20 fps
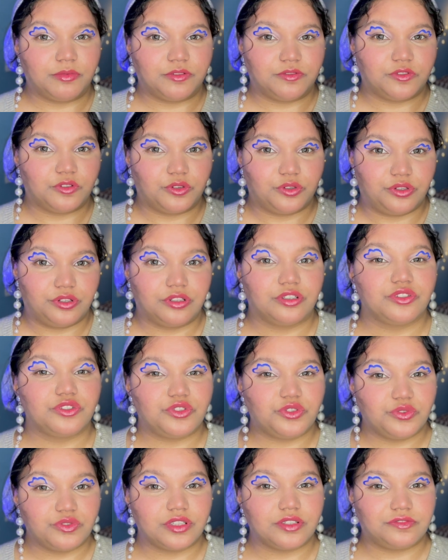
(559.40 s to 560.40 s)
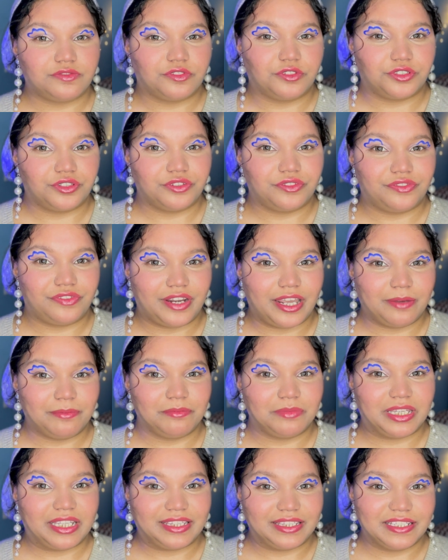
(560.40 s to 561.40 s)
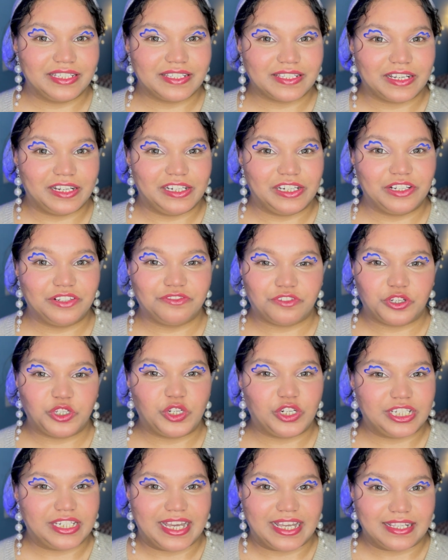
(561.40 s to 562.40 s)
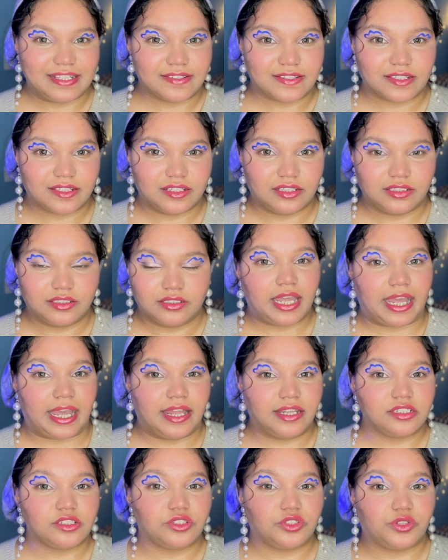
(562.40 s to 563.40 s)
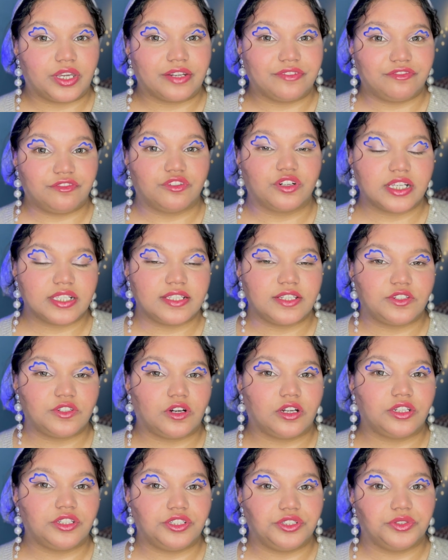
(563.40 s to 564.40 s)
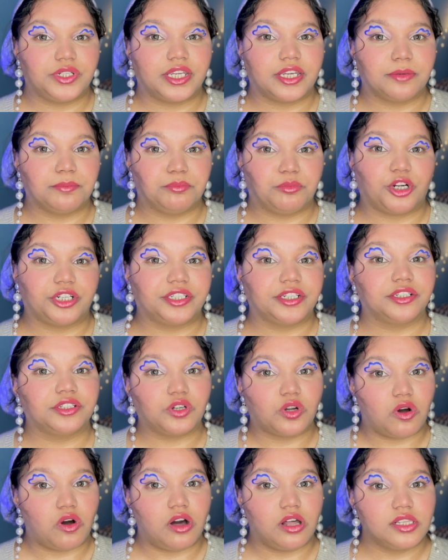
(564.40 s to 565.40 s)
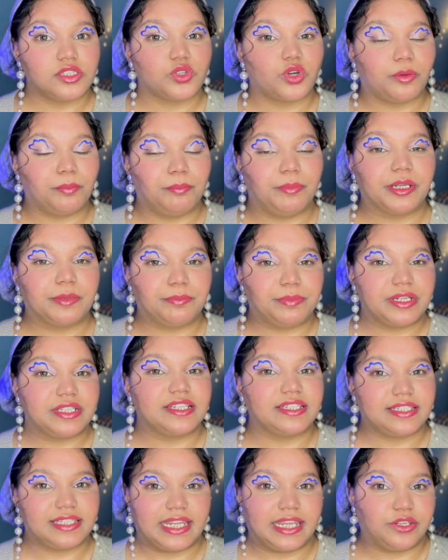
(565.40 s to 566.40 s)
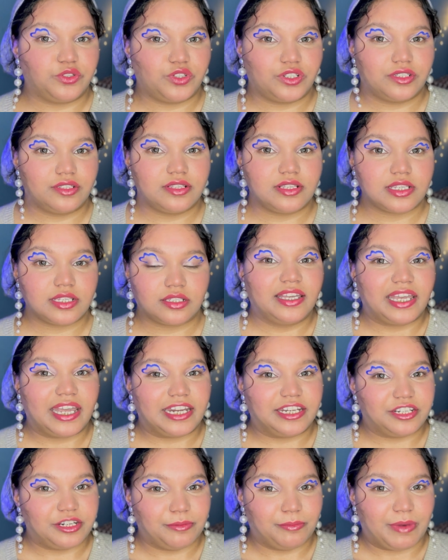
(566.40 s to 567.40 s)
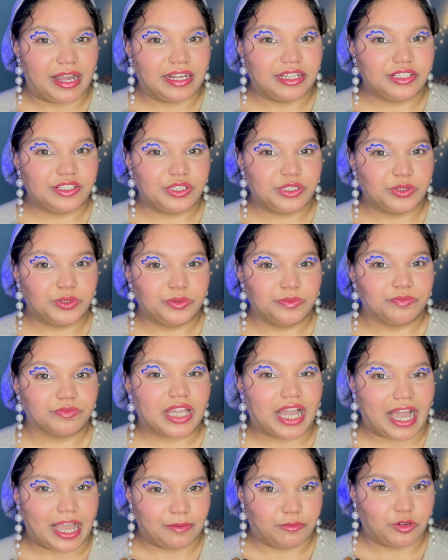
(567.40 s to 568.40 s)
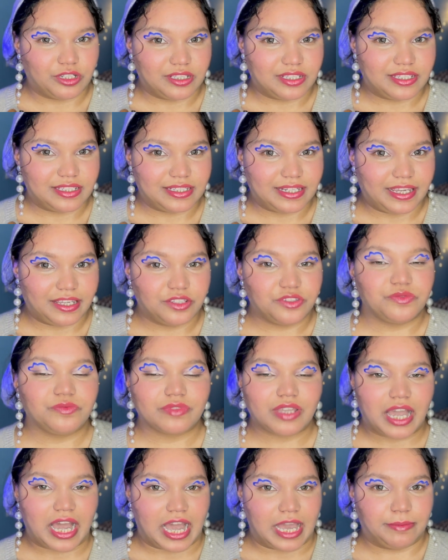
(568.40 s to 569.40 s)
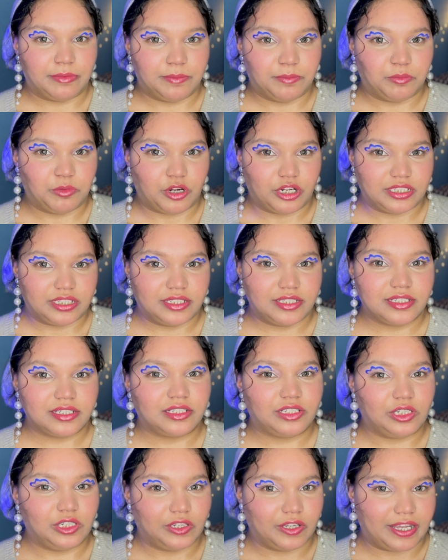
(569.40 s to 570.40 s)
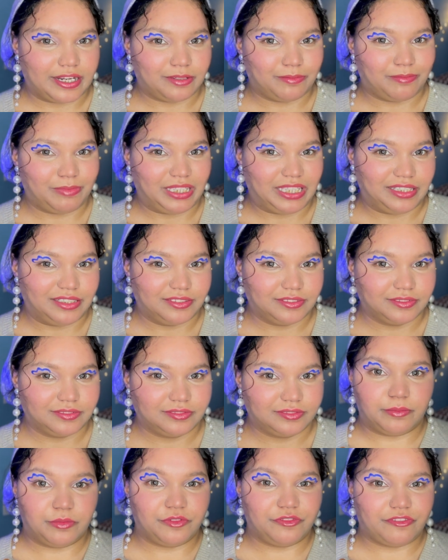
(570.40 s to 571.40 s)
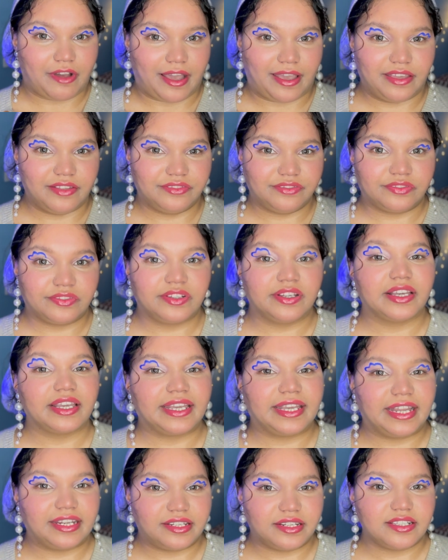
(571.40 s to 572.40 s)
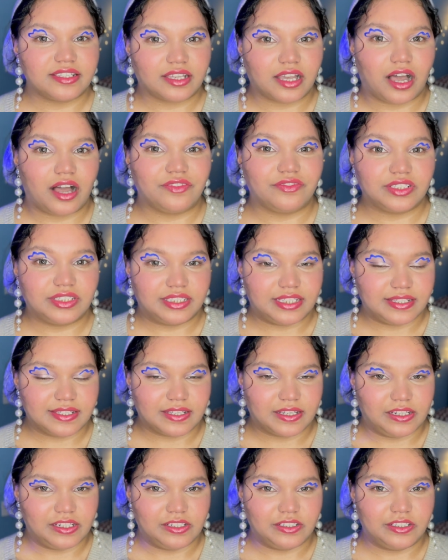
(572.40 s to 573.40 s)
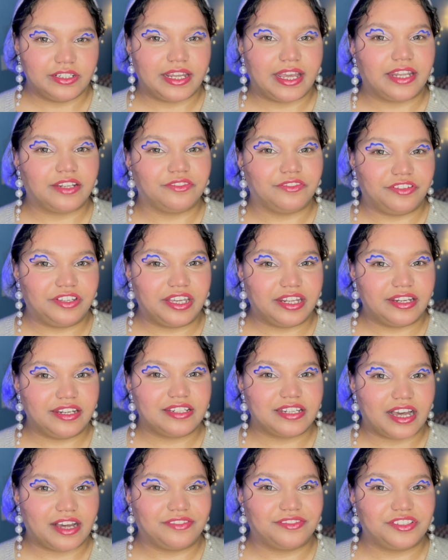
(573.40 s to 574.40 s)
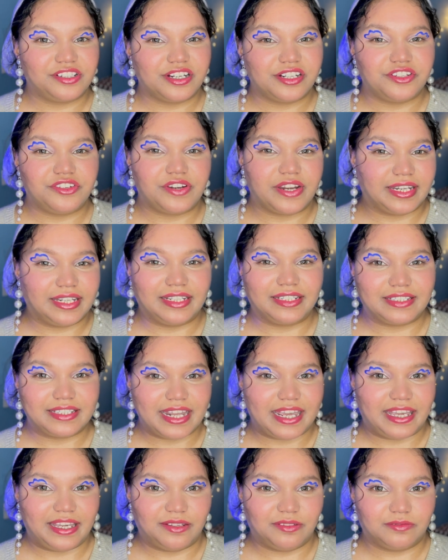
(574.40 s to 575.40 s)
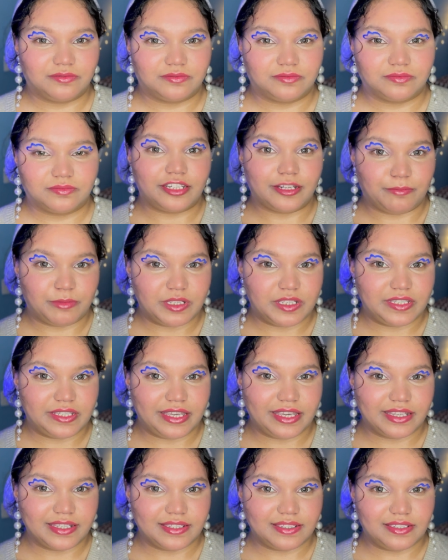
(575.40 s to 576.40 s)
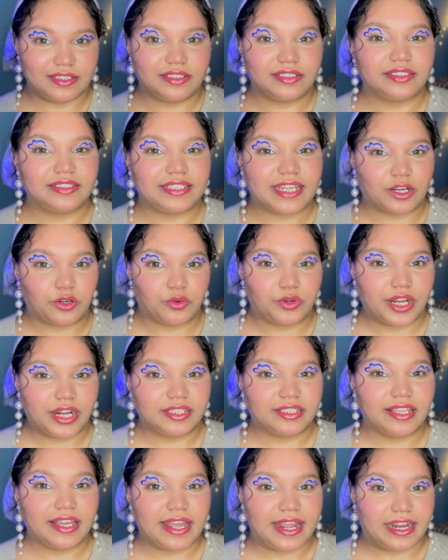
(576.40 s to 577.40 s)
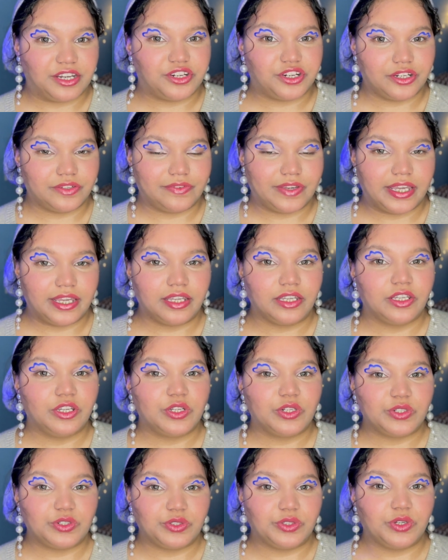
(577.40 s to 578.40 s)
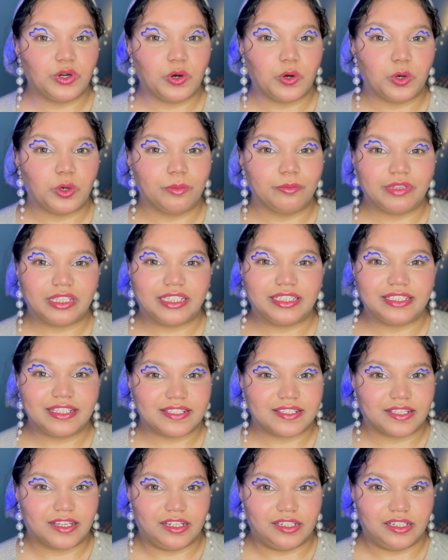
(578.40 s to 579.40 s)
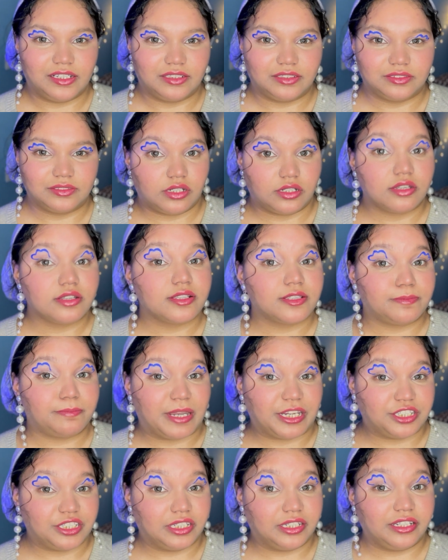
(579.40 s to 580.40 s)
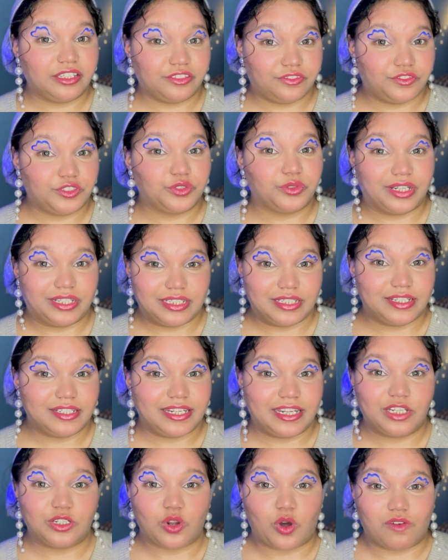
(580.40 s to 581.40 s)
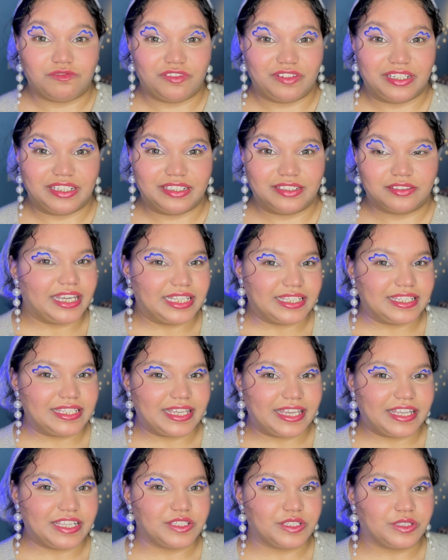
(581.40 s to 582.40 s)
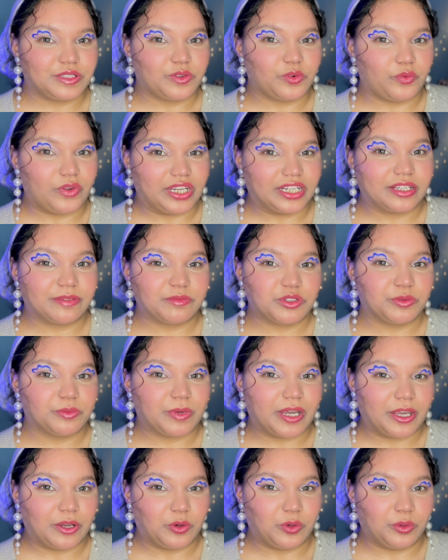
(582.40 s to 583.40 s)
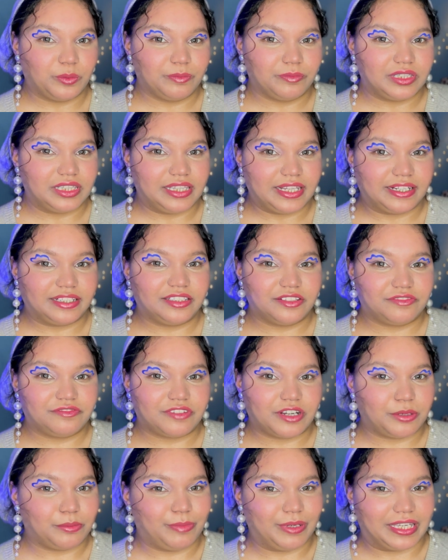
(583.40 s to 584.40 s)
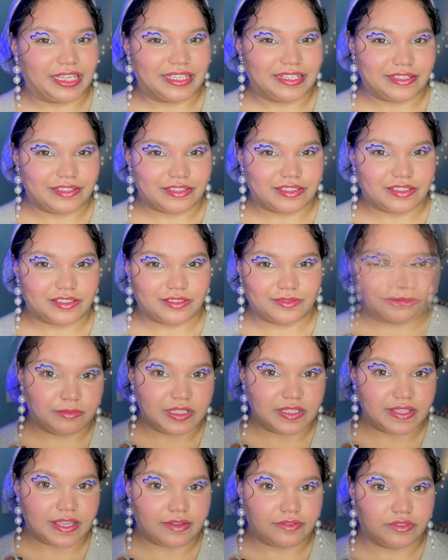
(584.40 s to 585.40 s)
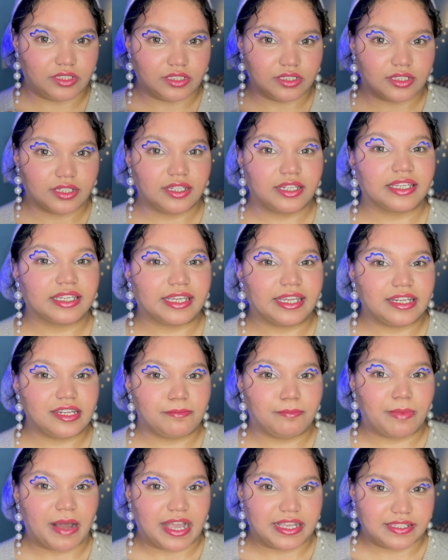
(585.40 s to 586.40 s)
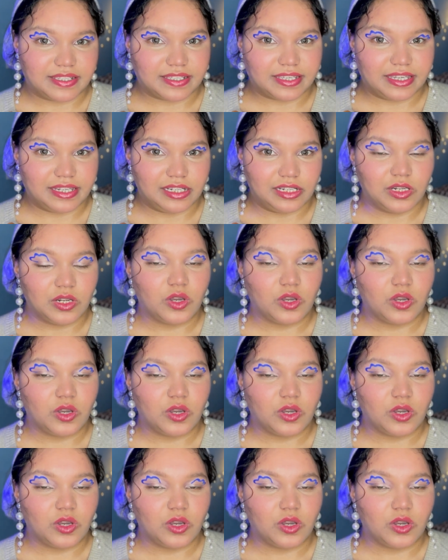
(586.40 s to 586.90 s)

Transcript: 4, choose a photo frame in this color for your desk, and you can focus it on during important calls or big presentations. It reminds you, I'm on stage, I'm important, look at me. Number 5, get a scarf in this color and wear it after a draining day. Number 6, decorate the entryway to your home in this color, especially if you entertain often. It says, welcome to my home, let the fun begin. Number 7, get a bicycle